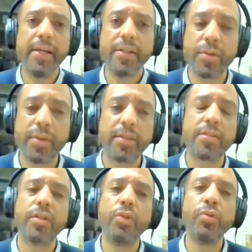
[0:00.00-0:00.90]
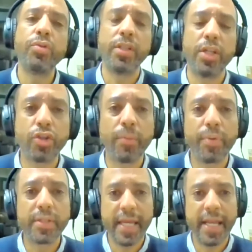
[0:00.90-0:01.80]
So that the solution that you're
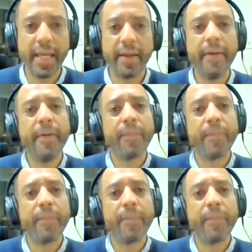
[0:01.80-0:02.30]
presenting